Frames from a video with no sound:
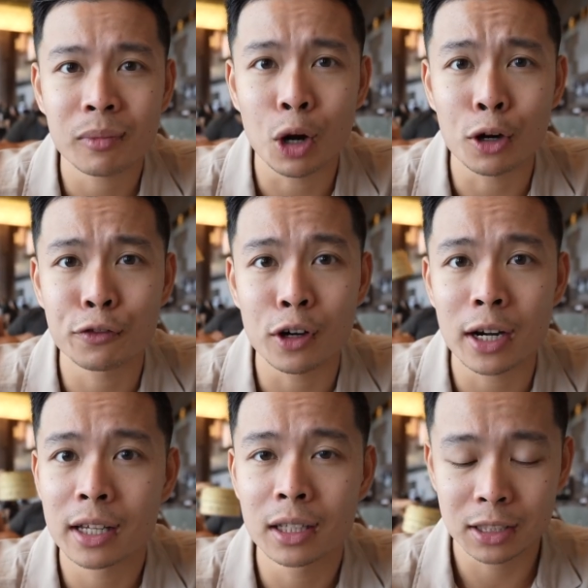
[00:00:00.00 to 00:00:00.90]
our
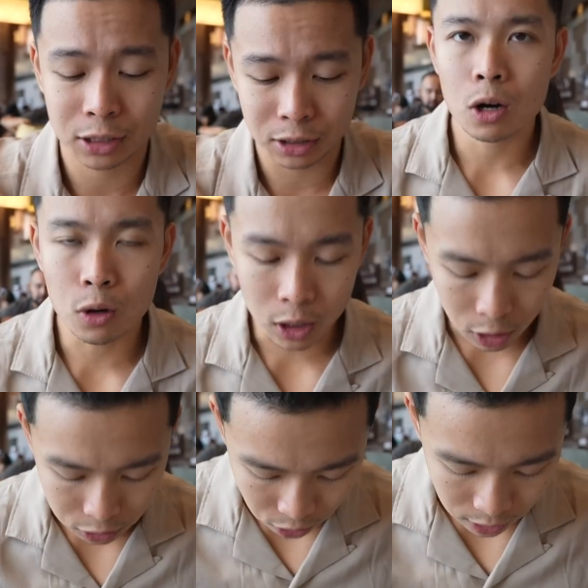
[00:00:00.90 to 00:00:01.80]
Friday lunch. Oh, and
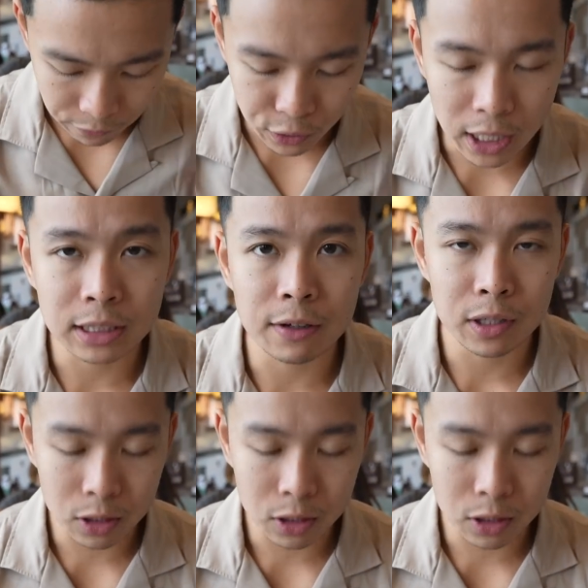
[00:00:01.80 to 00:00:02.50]
also, if you guys haven't